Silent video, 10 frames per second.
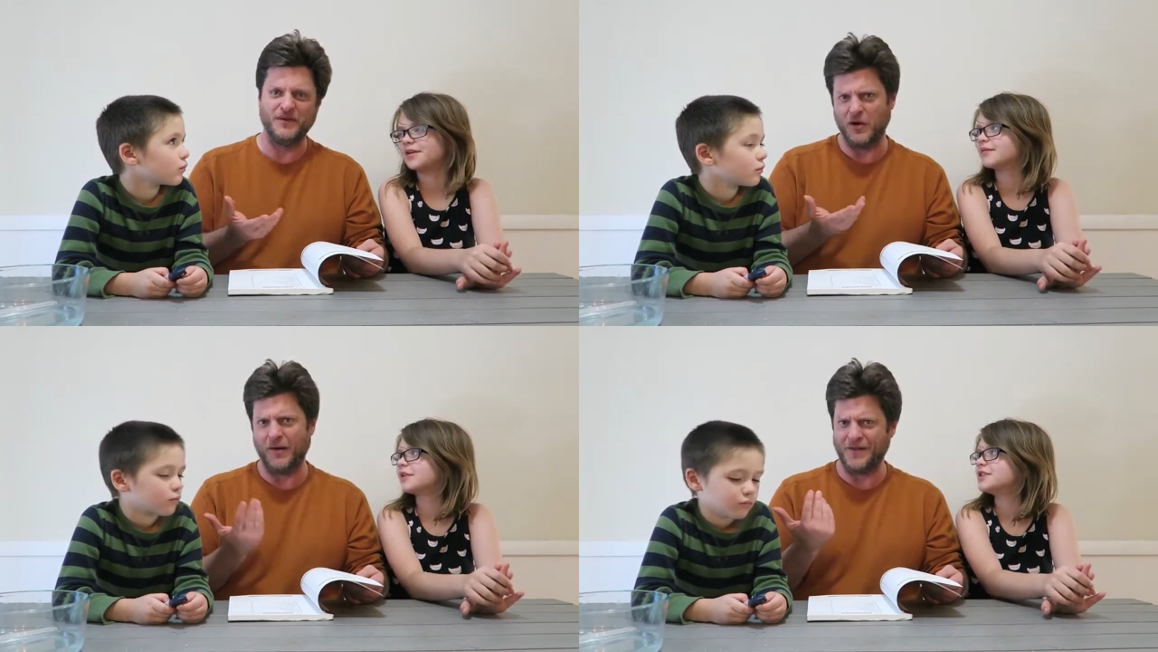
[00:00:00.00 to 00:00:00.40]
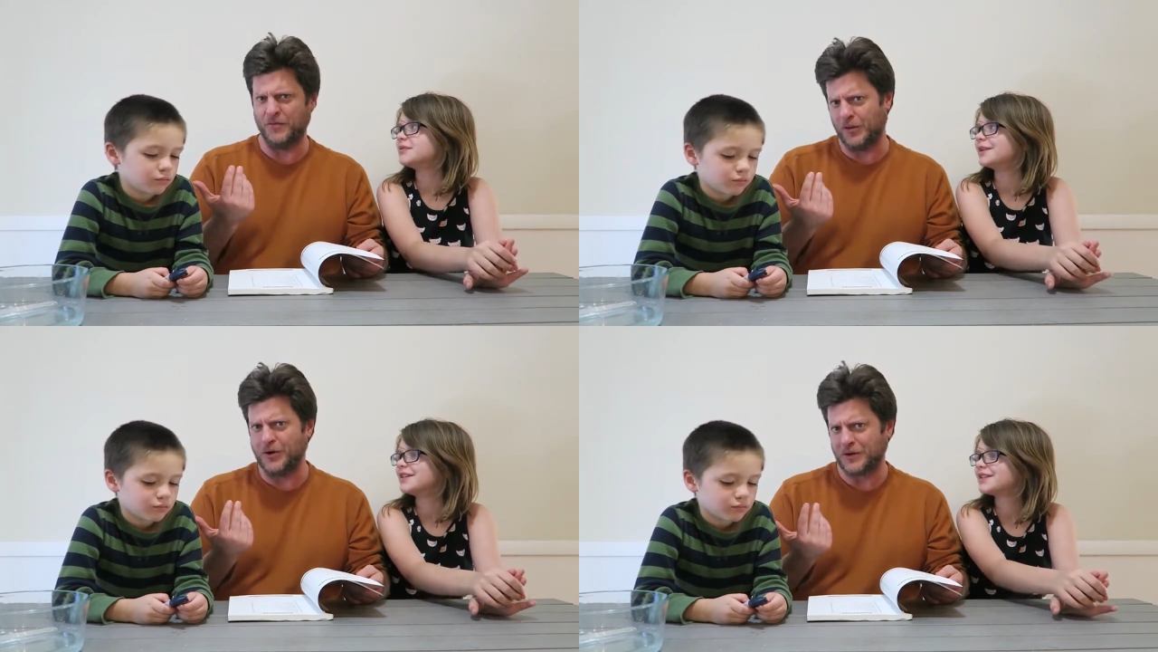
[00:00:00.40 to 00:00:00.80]
Speaker 1: You go buy
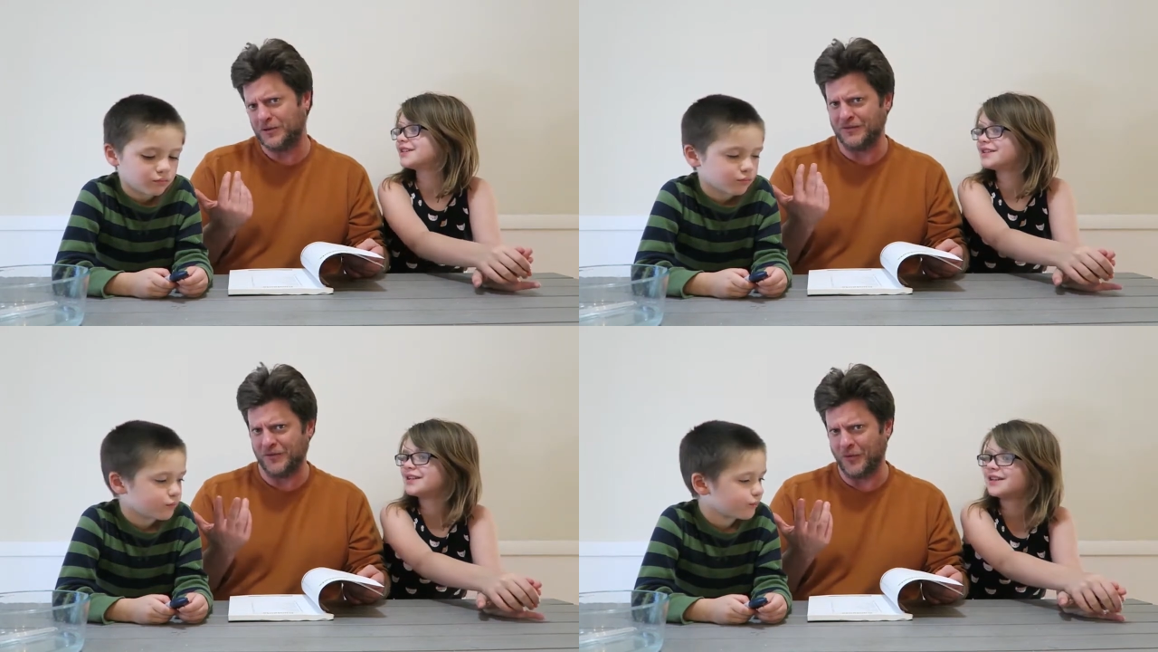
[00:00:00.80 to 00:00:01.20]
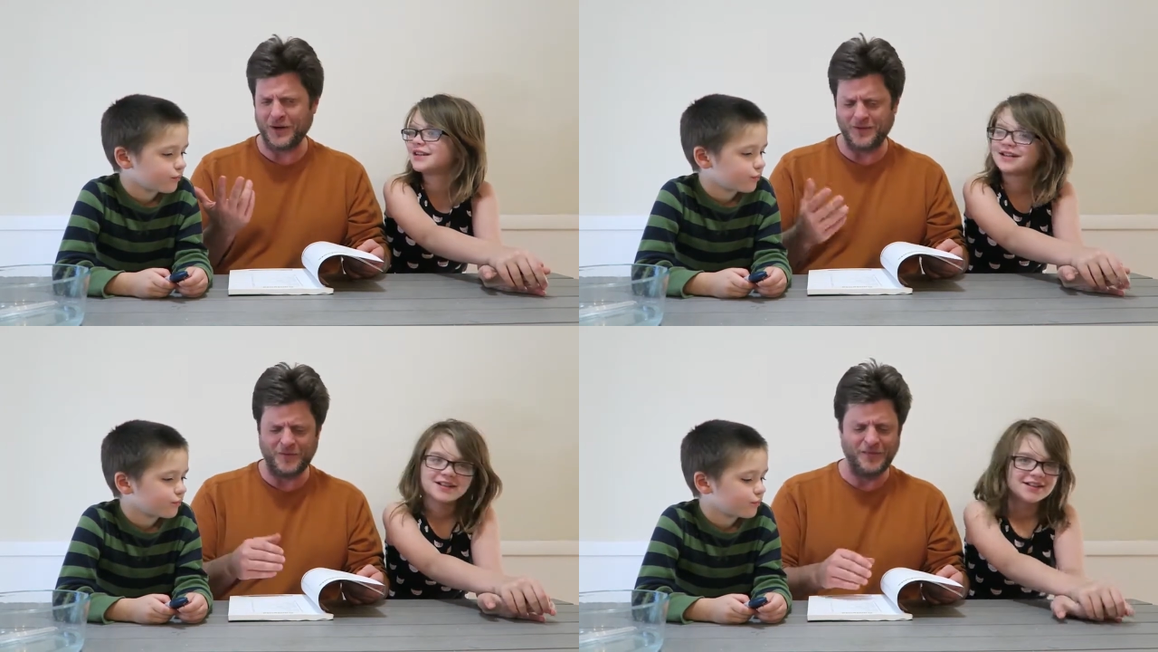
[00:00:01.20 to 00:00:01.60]
the book if you
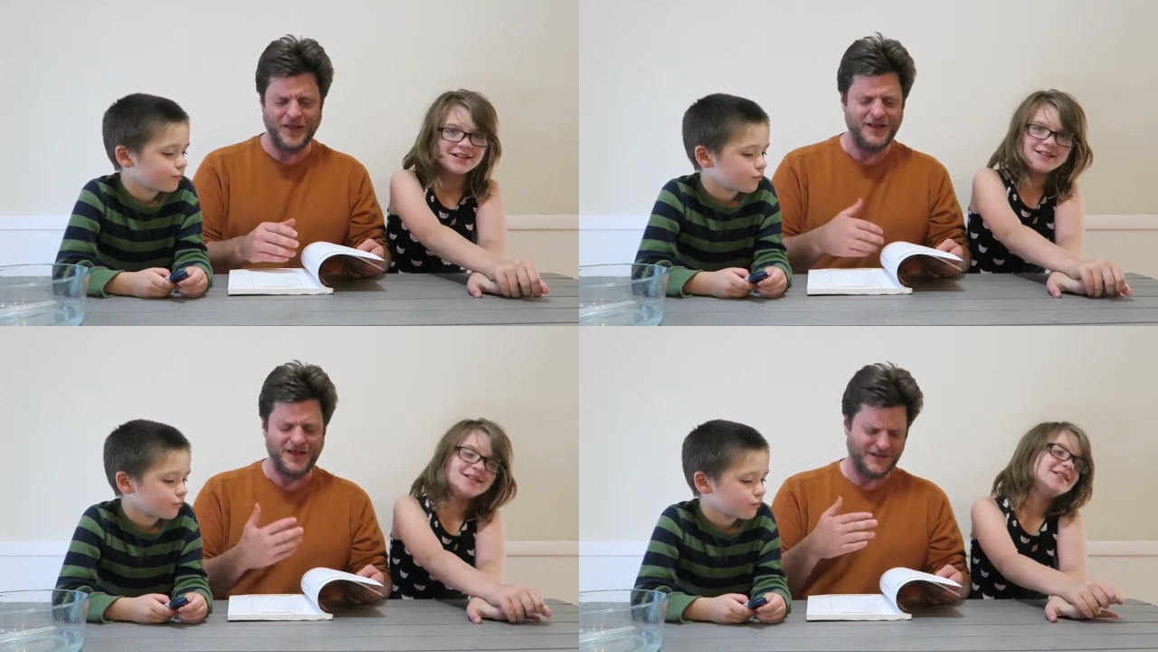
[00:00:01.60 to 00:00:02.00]
wanna do them.